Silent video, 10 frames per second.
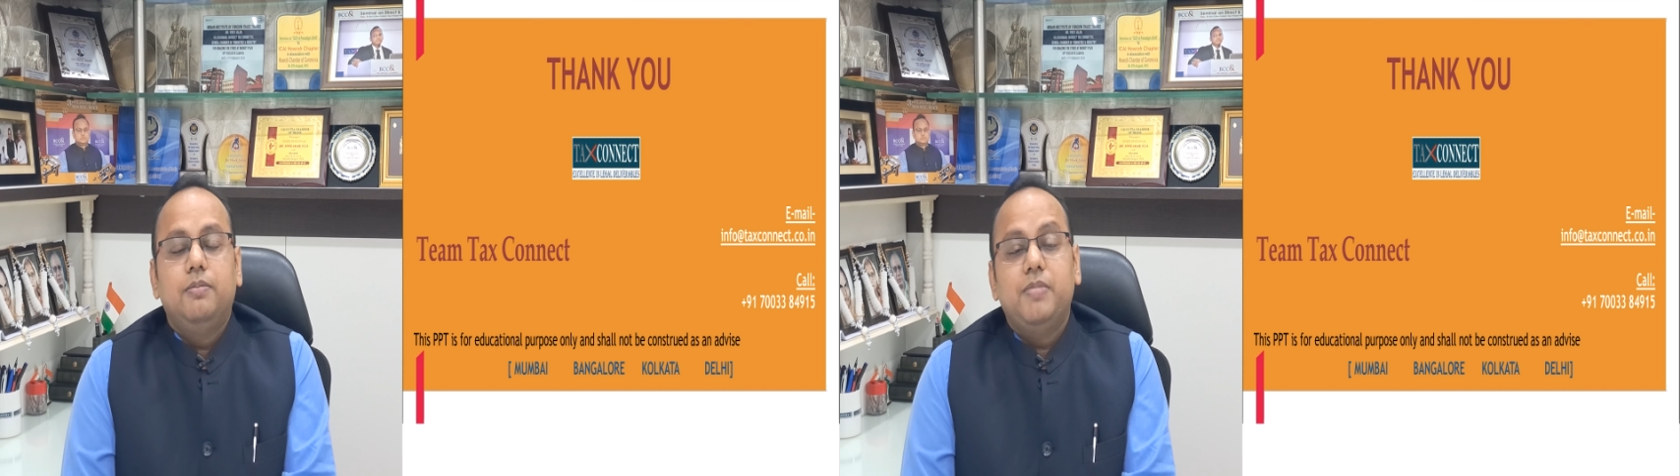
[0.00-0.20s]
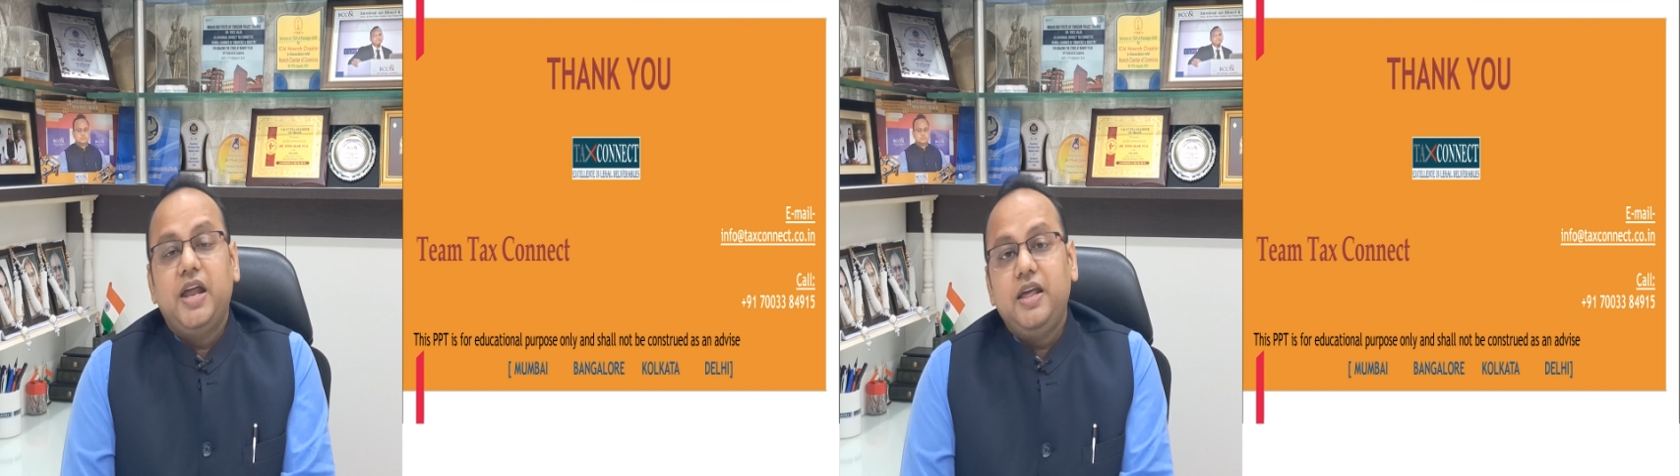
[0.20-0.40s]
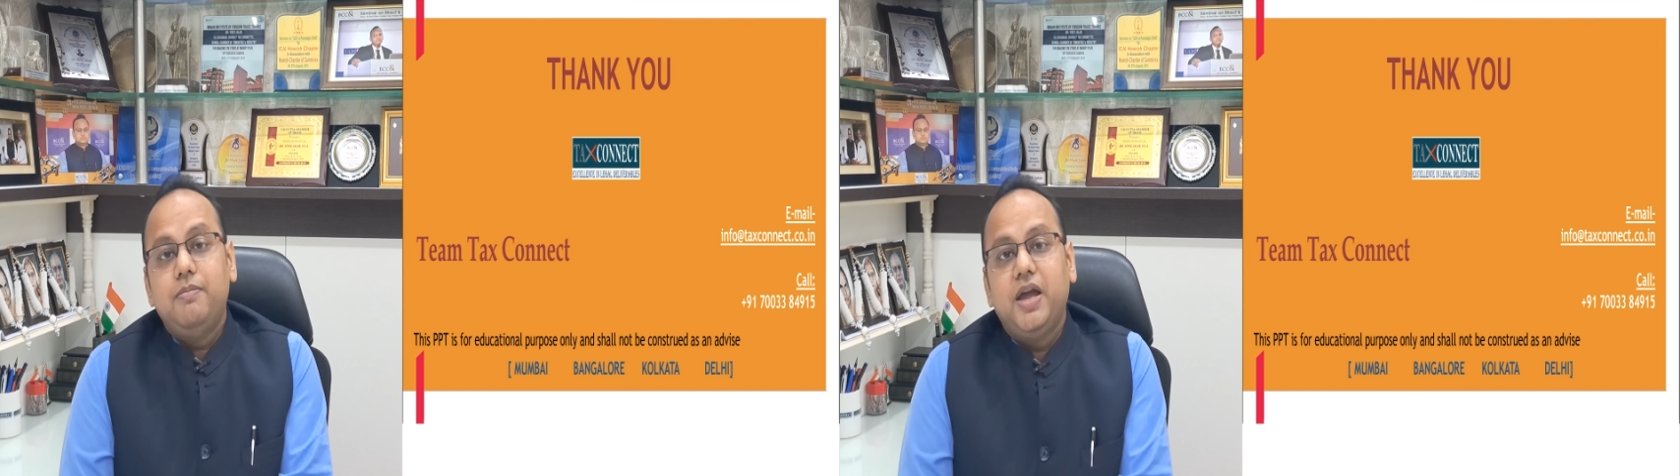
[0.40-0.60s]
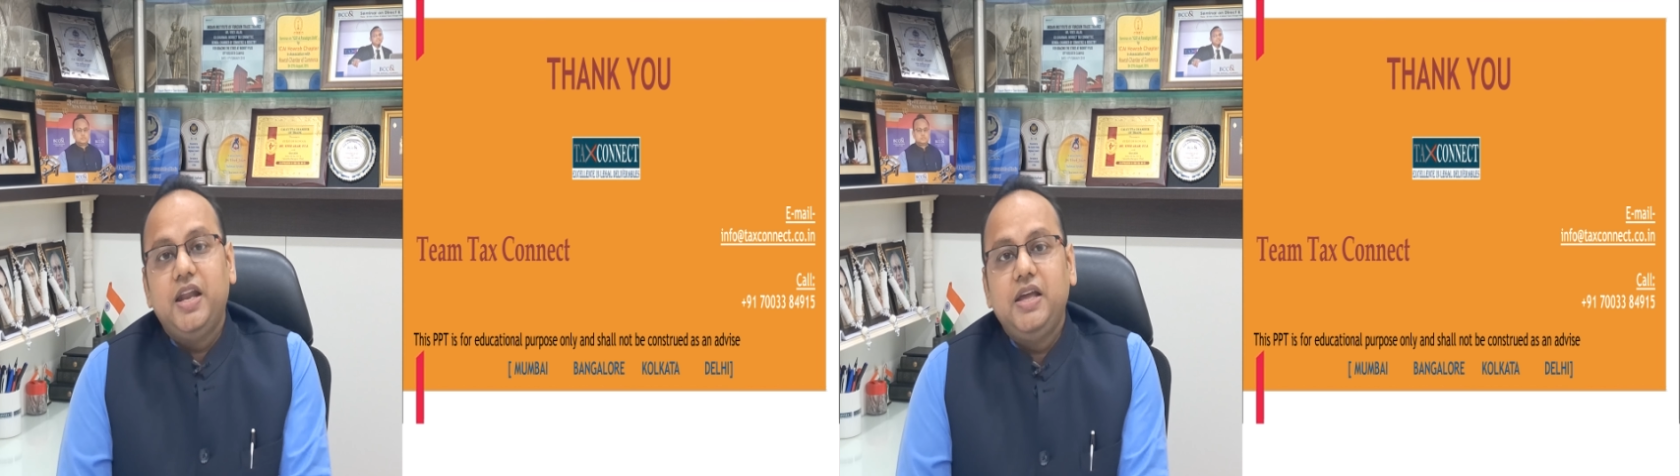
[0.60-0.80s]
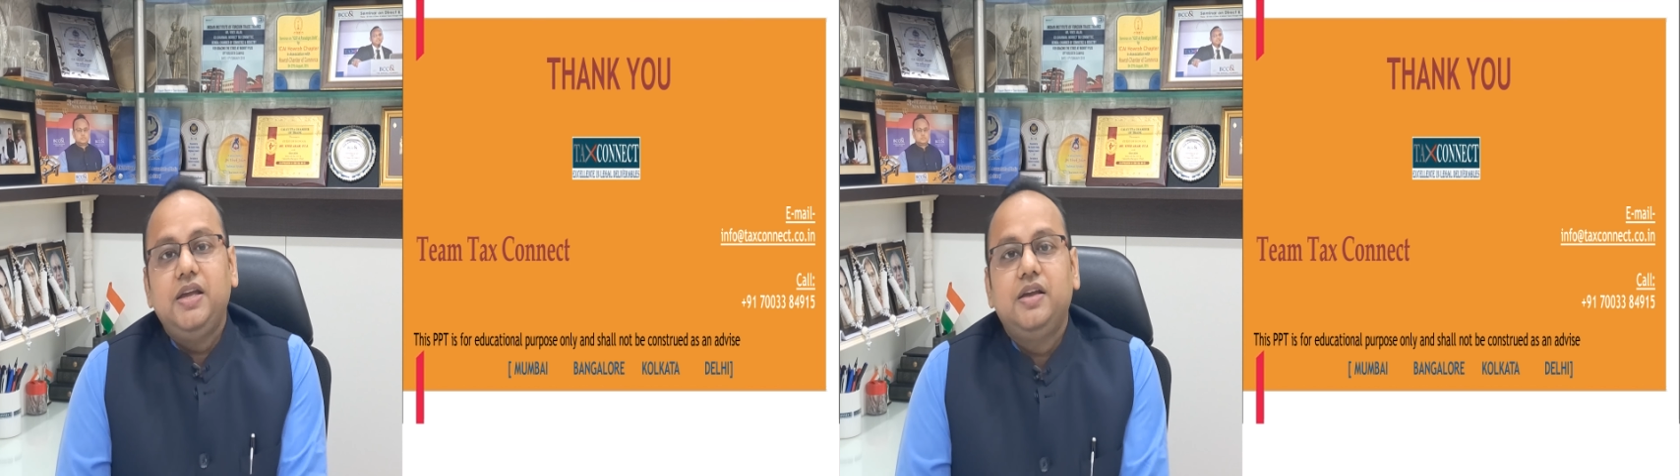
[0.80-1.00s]

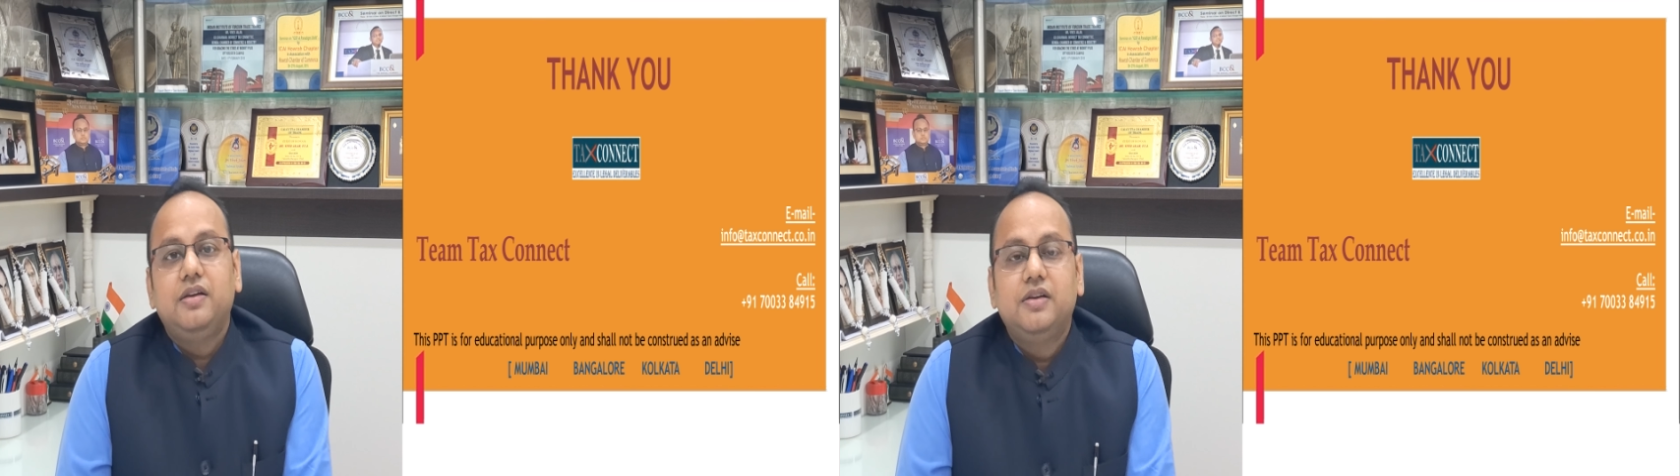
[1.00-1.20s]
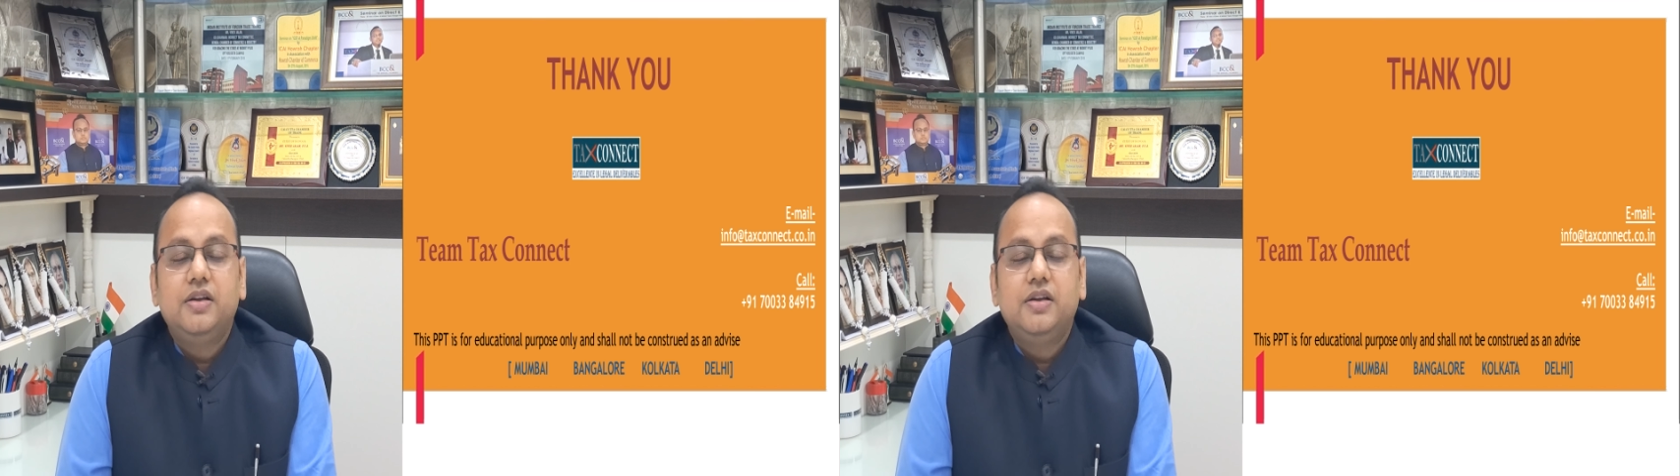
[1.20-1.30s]
many